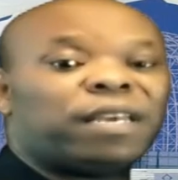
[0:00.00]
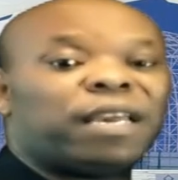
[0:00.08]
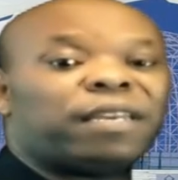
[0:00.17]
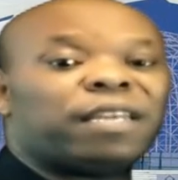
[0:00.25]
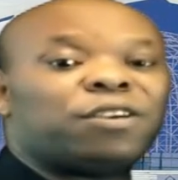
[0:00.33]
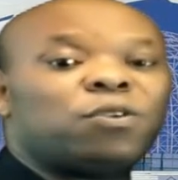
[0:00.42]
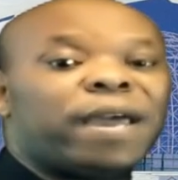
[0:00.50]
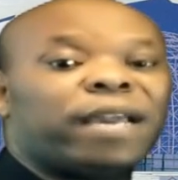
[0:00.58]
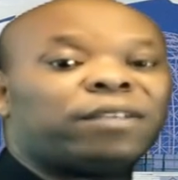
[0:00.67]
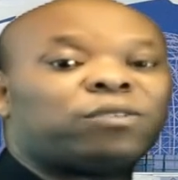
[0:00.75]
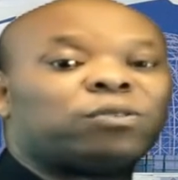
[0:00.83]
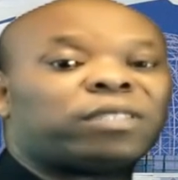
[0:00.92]
in the
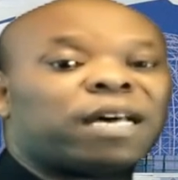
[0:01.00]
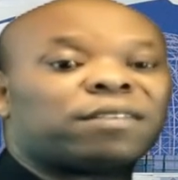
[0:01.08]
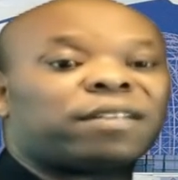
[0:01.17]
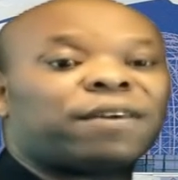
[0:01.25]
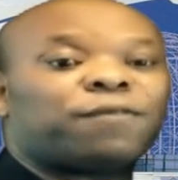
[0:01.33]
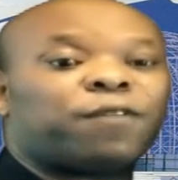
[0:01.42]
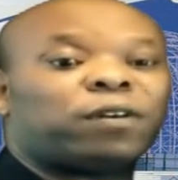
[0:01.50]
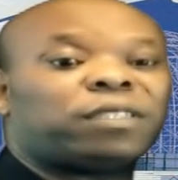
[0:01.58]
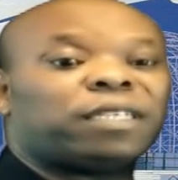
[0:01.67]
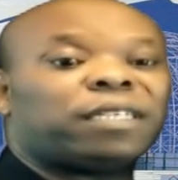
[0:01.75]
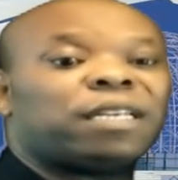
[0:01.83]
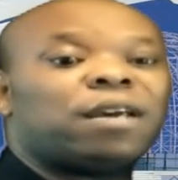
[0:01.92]
UN
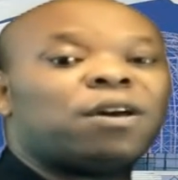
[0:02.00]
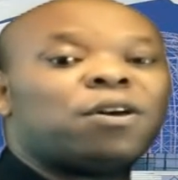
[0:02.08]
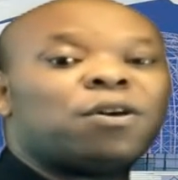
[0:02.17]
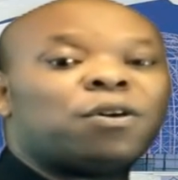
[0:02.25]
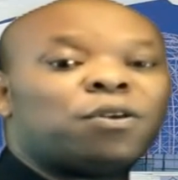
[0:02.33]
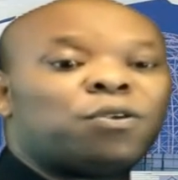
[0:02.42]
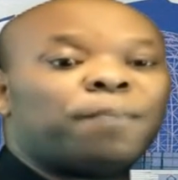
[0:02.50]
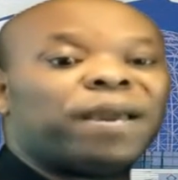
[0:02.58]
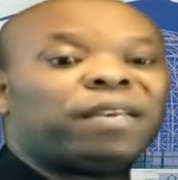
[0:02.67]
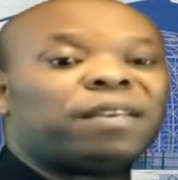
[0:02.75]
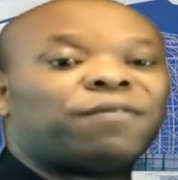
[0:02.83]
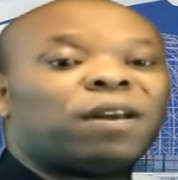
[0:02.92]
2014
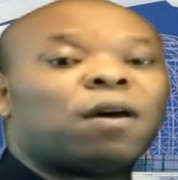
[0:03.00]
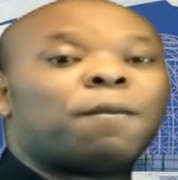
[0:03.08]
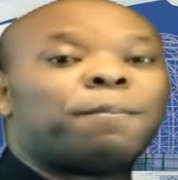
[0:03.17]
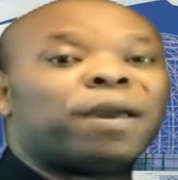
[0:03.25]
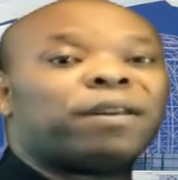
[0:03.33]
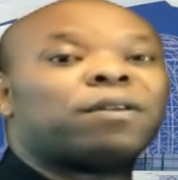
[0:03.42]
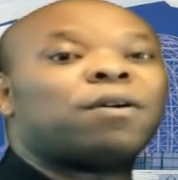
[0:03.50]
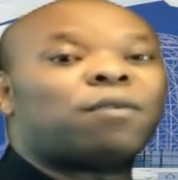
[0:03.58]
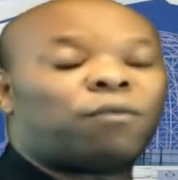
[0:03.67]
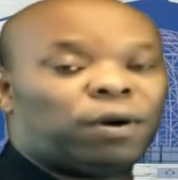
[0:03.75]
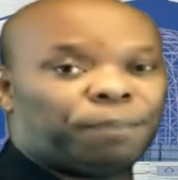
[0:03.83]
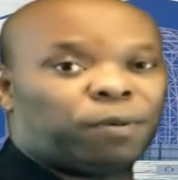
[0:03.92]
Human Development
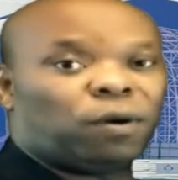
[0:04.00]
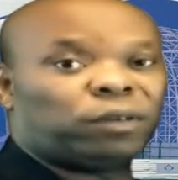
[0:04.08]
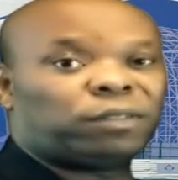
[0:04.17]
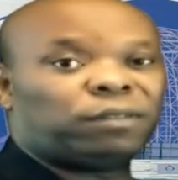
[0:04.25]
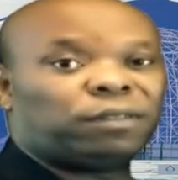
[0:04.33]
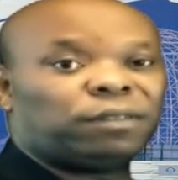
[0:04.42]
Report.